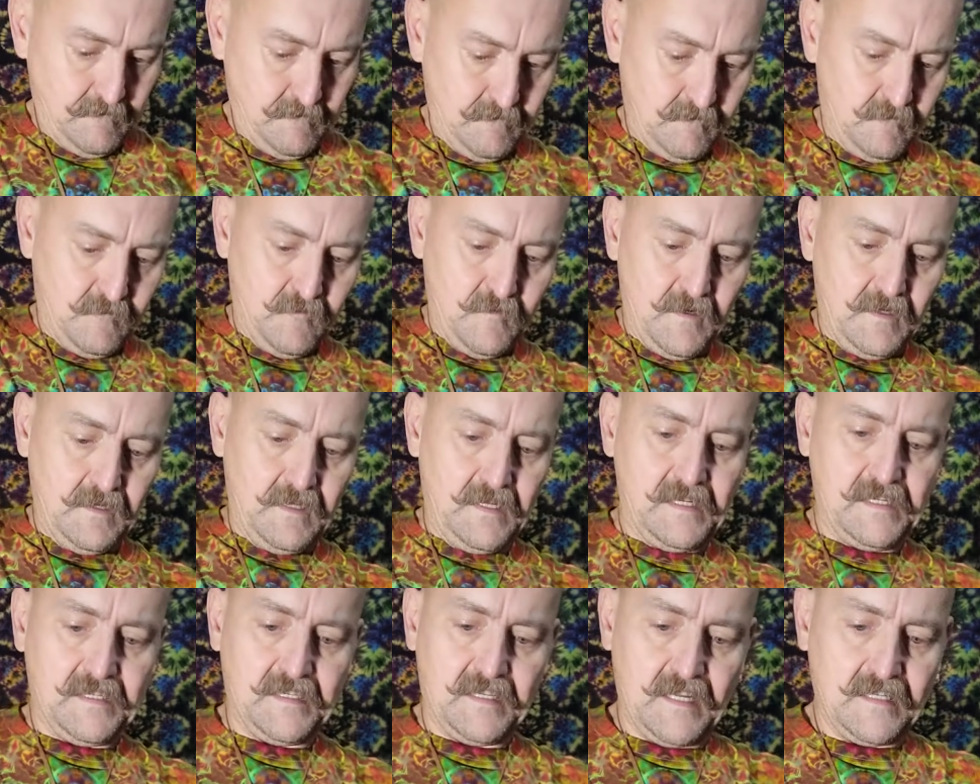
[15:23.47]
really
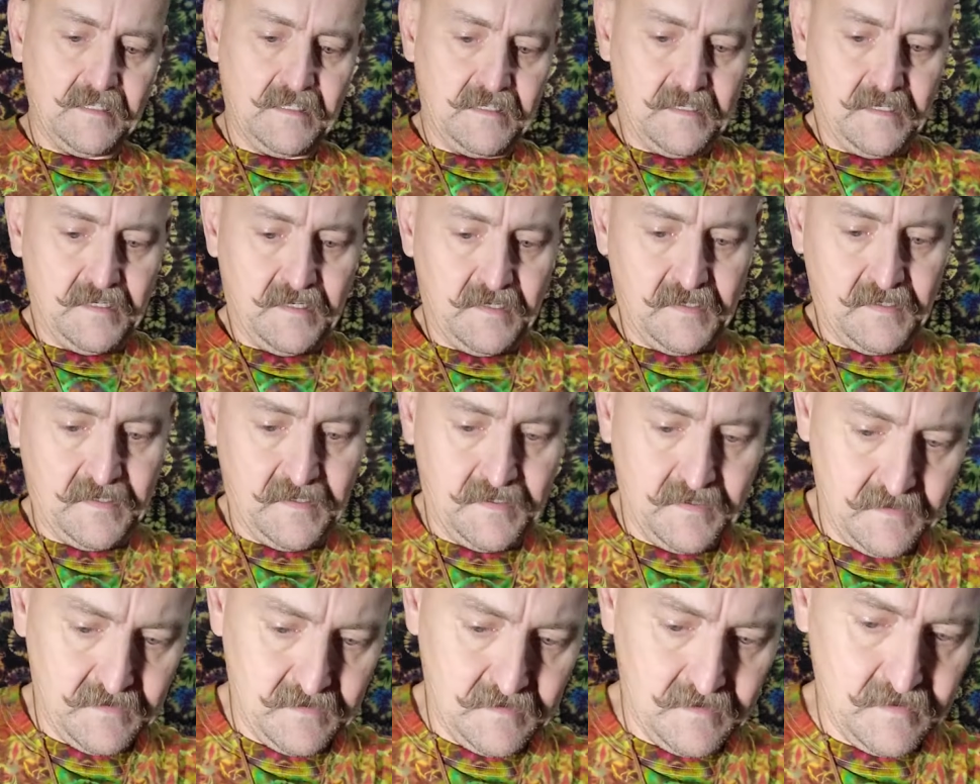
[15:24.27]

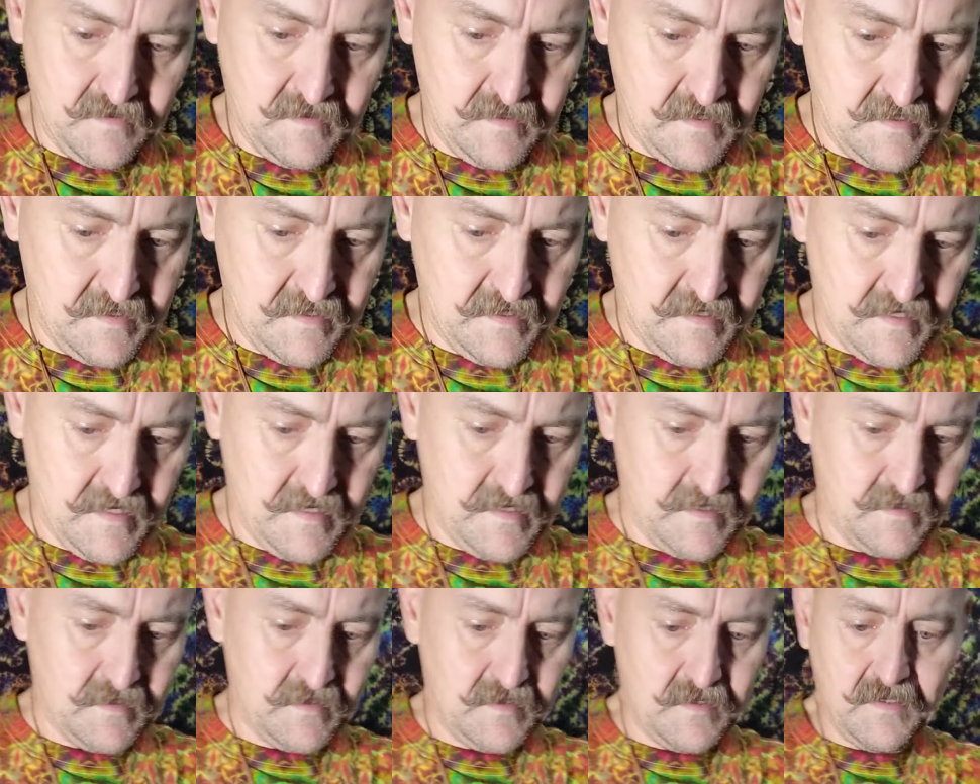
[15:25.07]
sets these
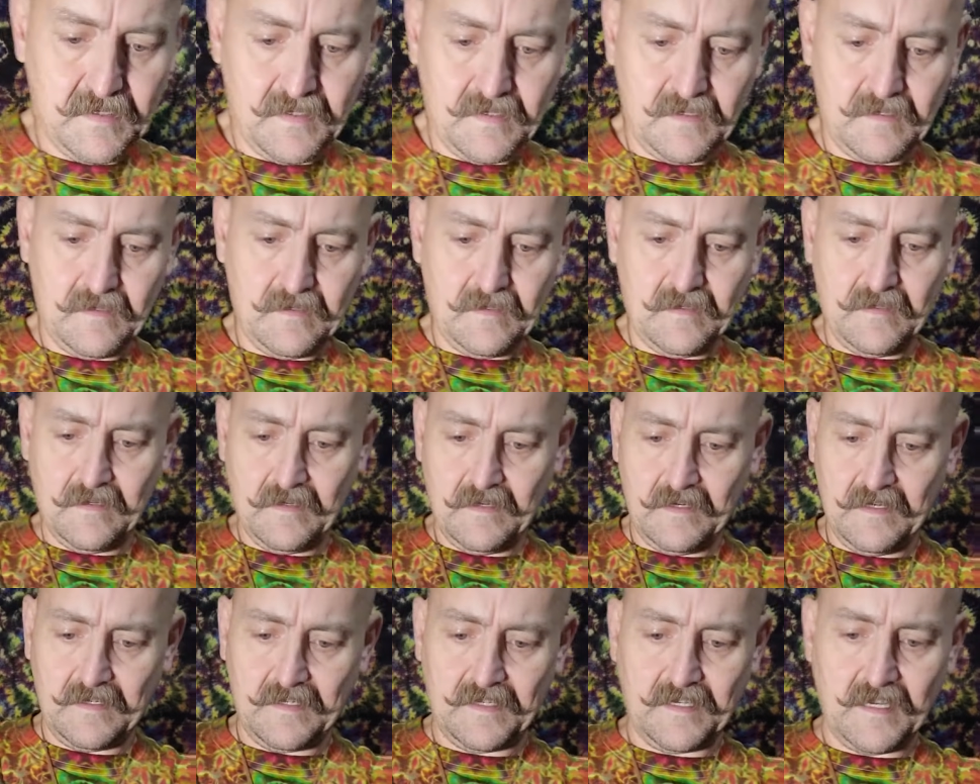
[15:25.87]
things
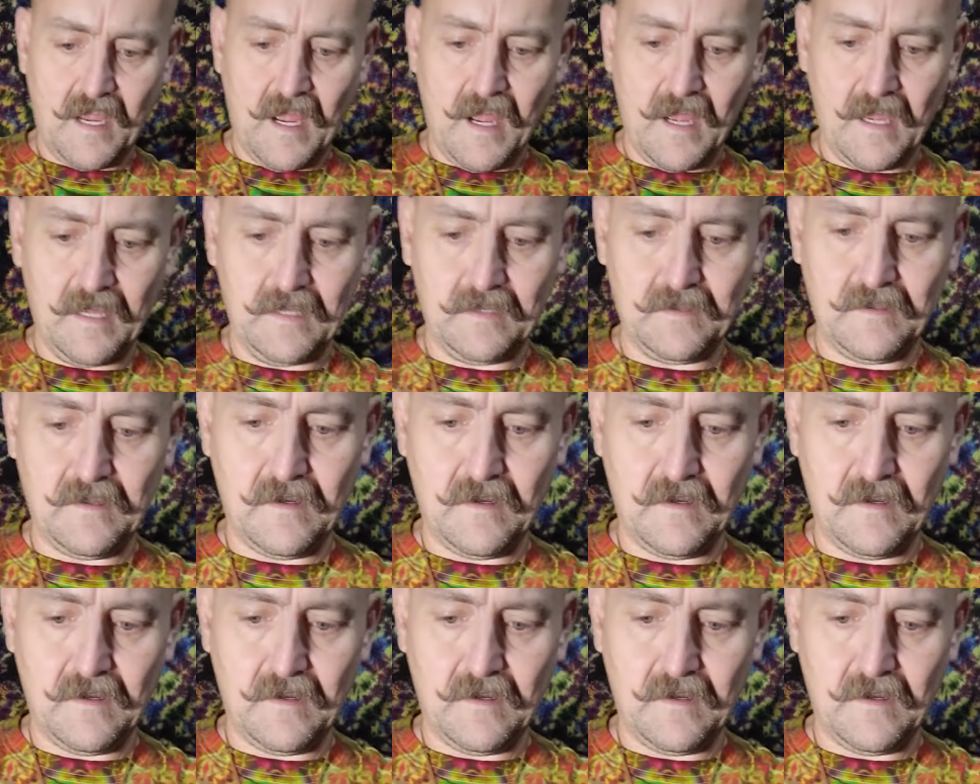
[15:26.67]
aside.